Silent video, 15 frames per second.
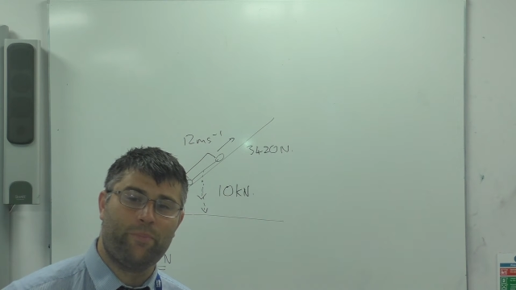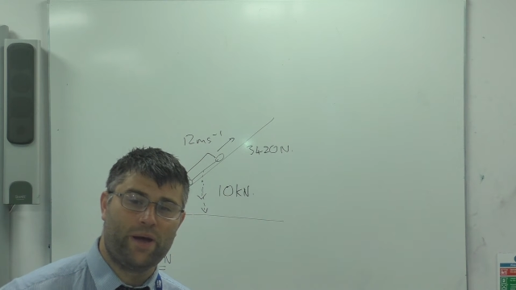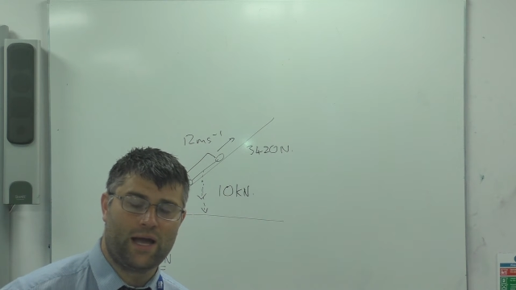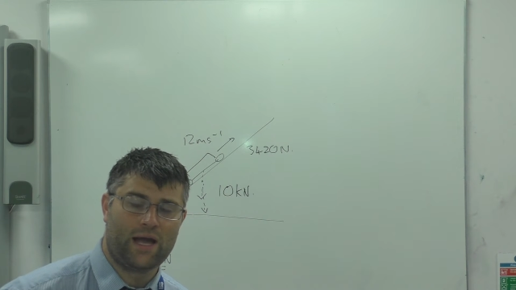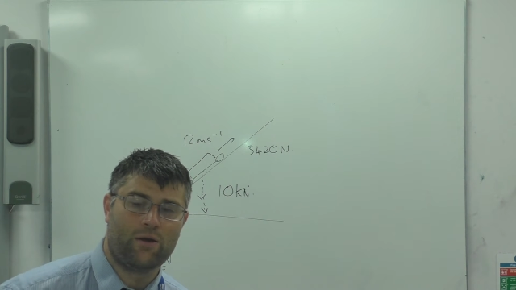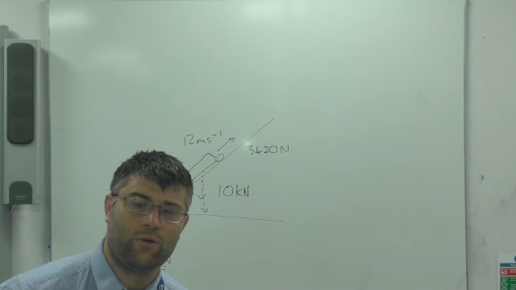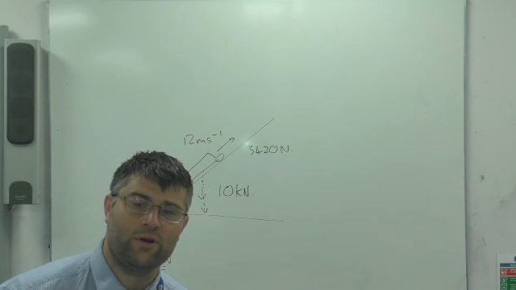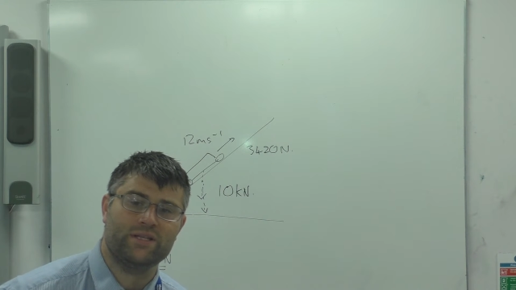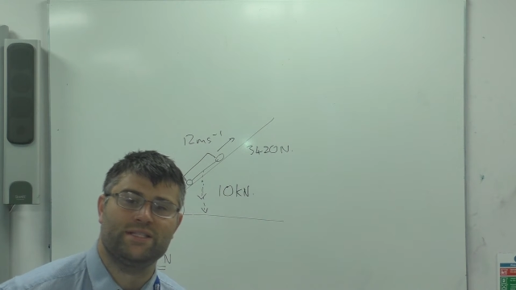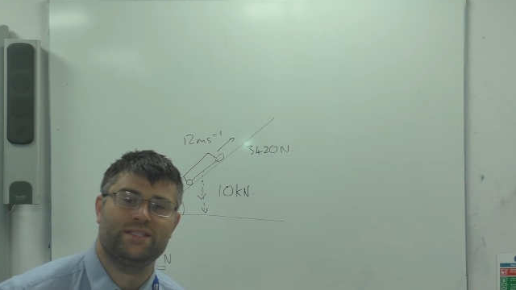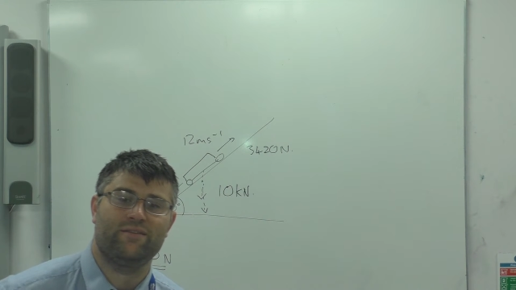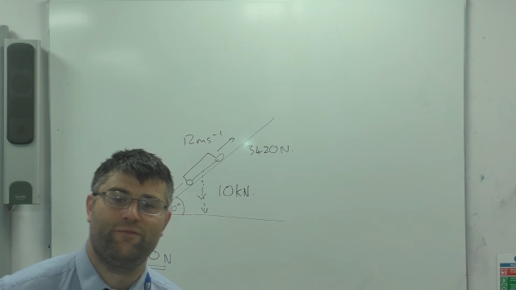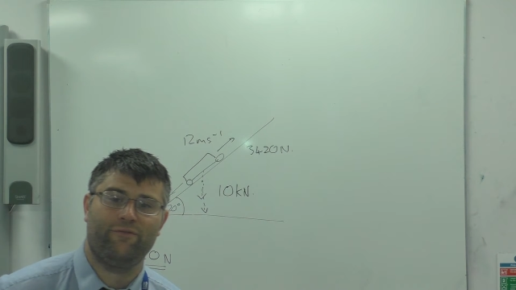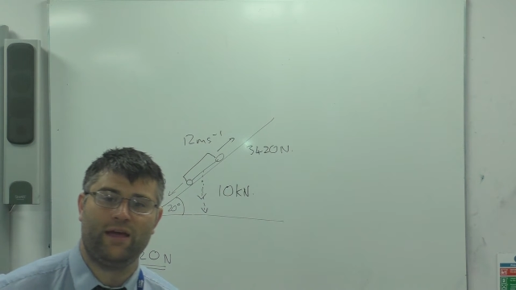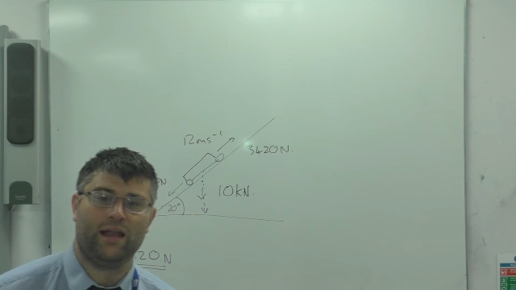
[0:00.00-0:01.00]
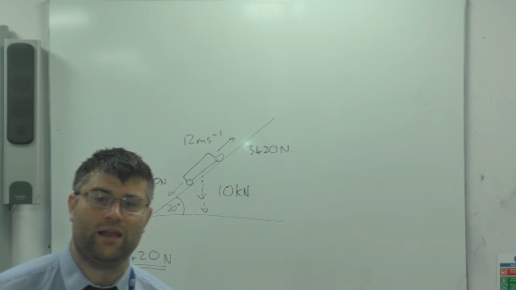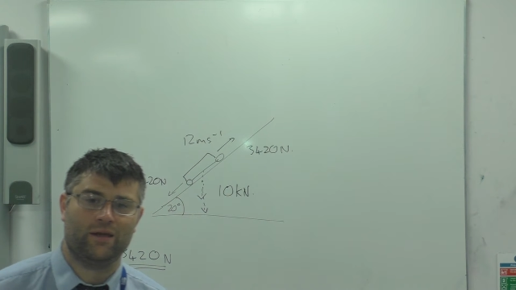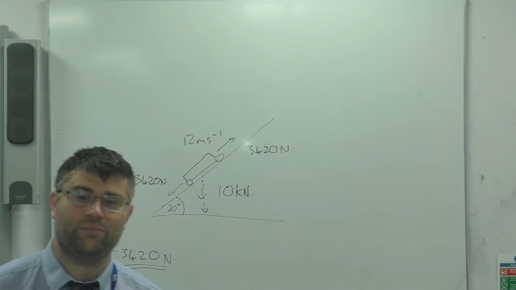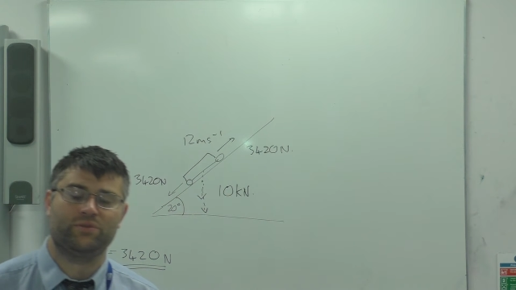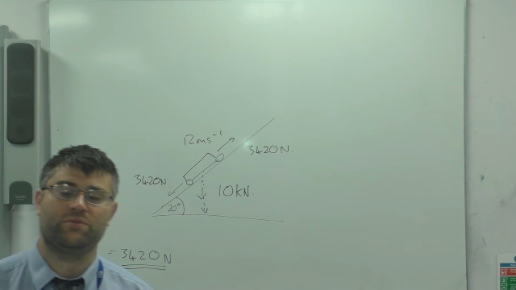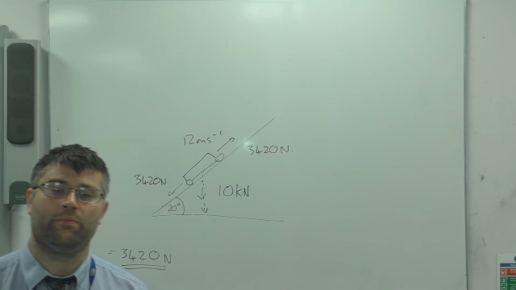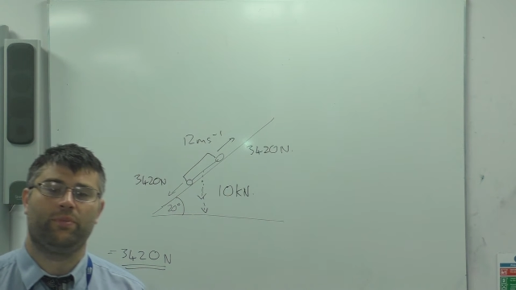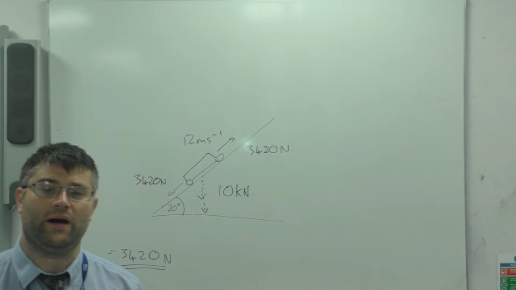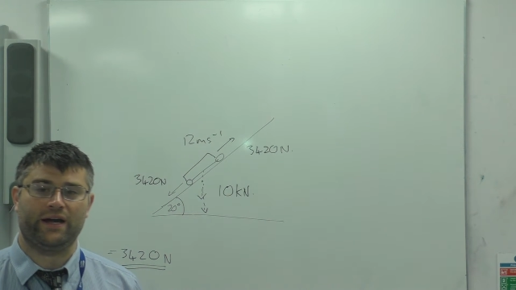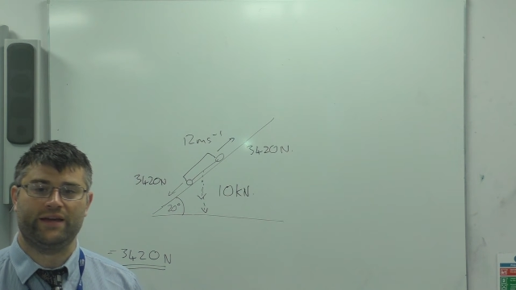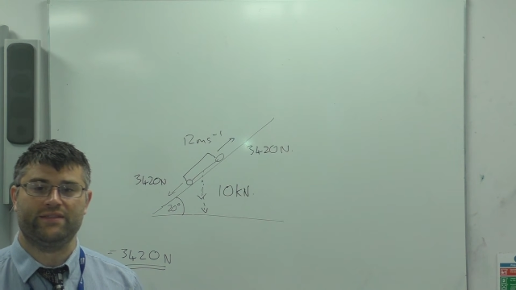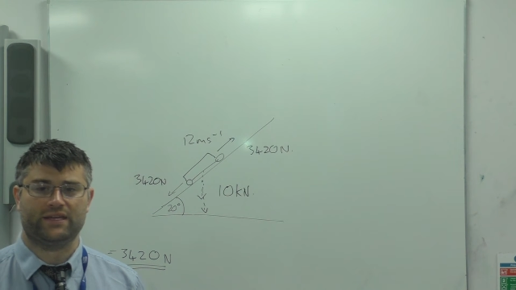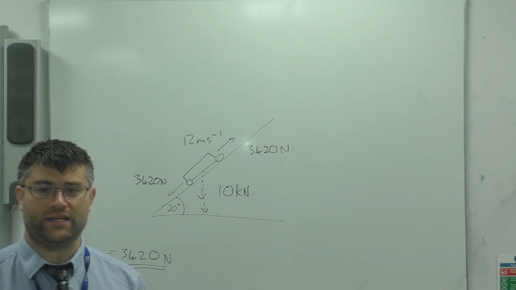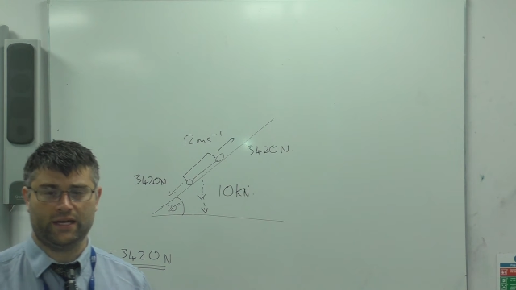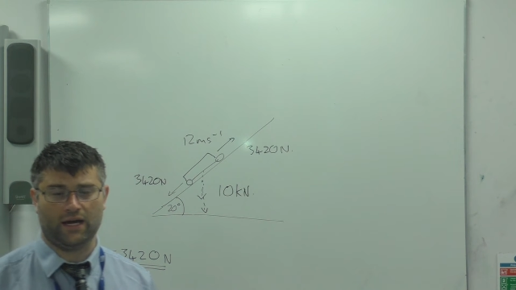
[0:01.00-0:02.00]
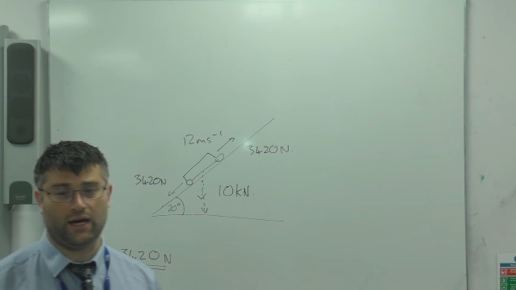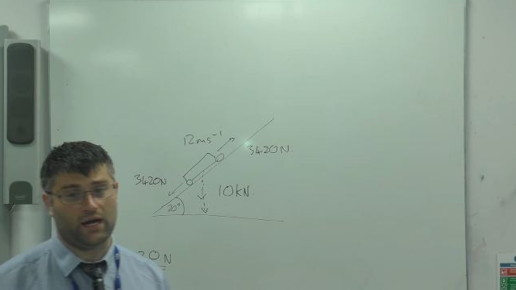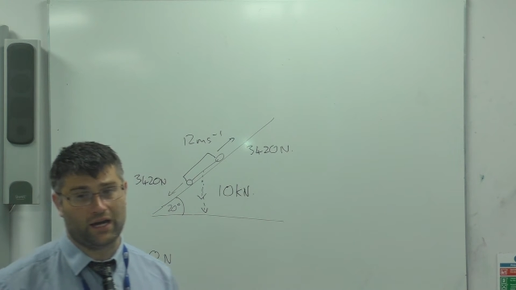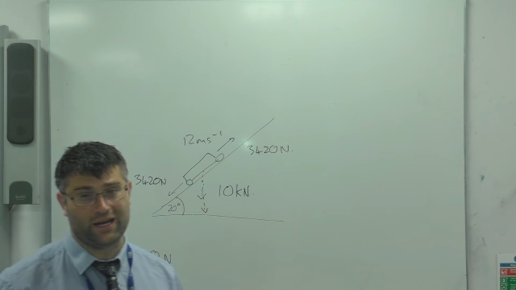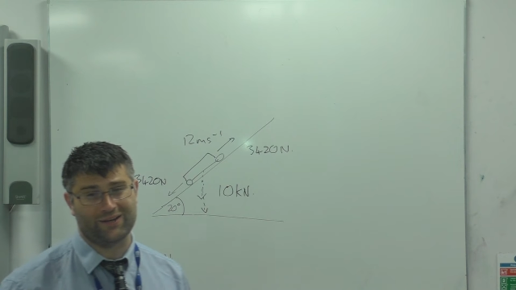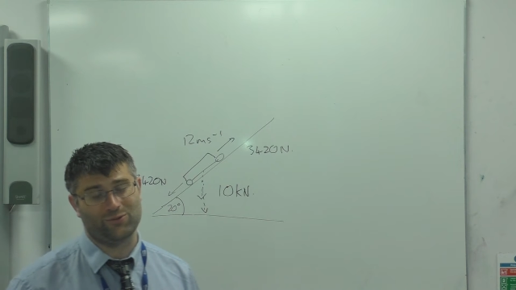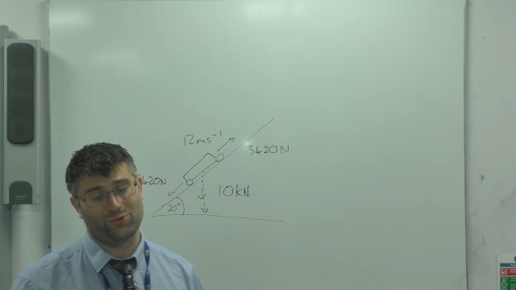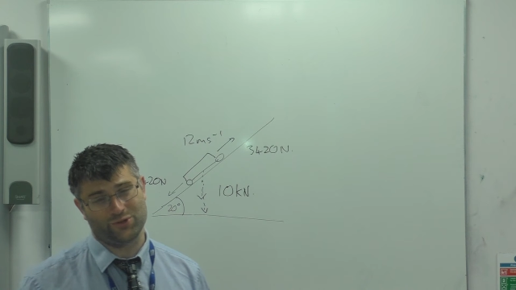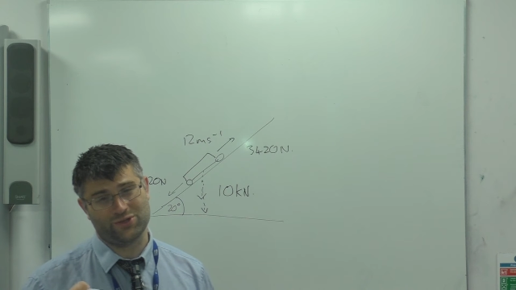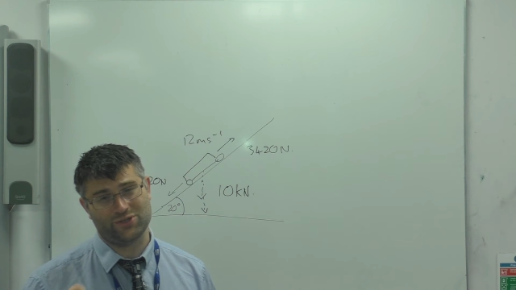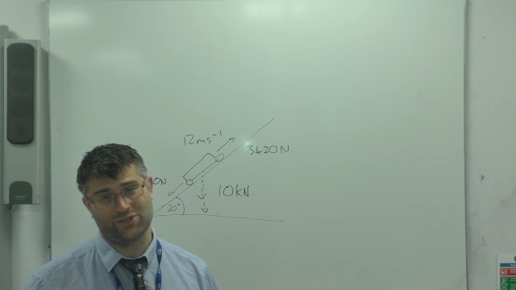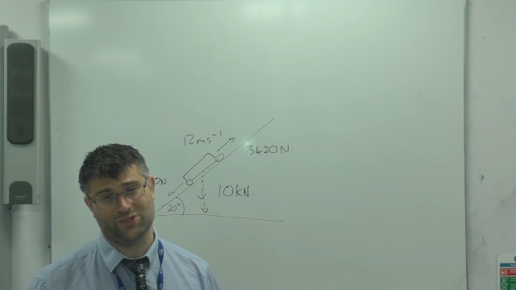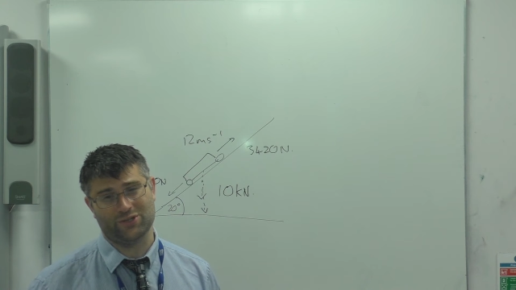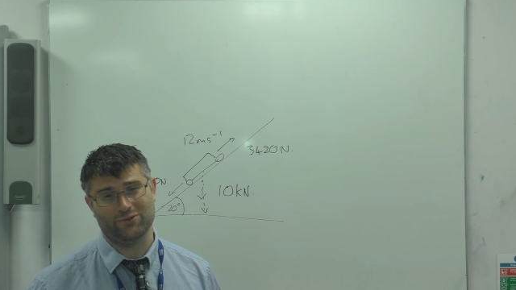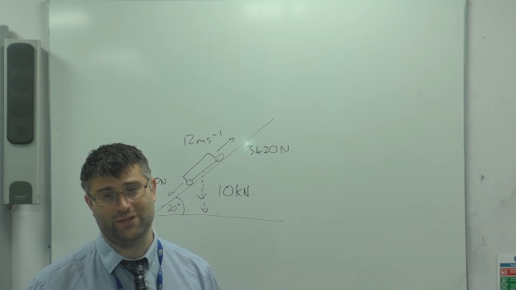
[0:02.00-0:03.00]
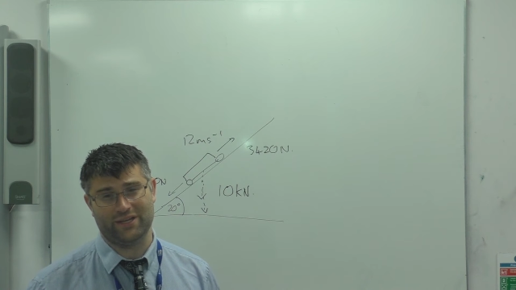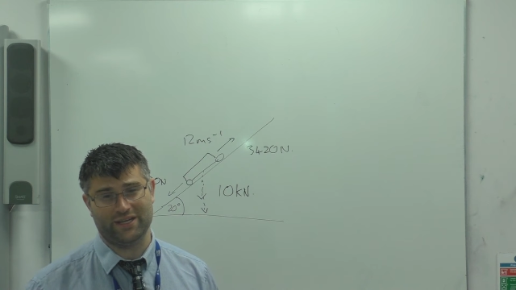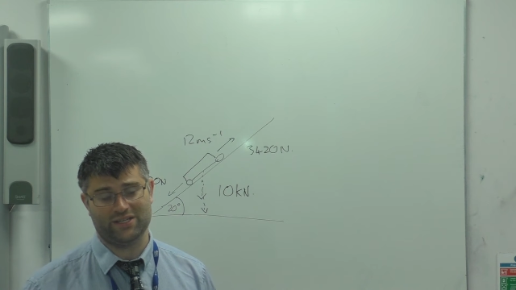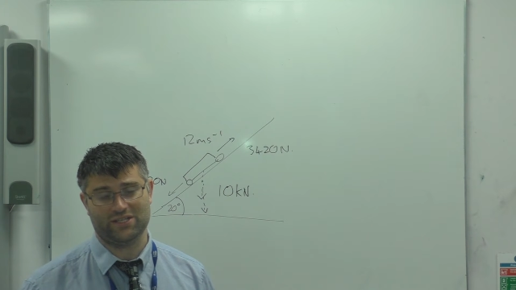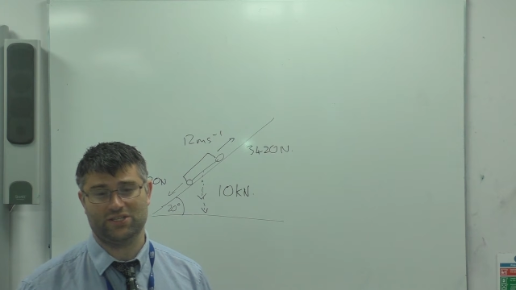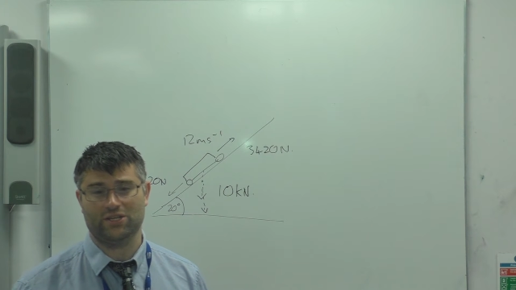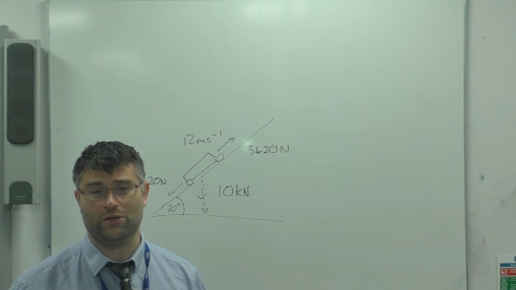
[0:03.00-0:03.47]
power developed by the car in order to do this?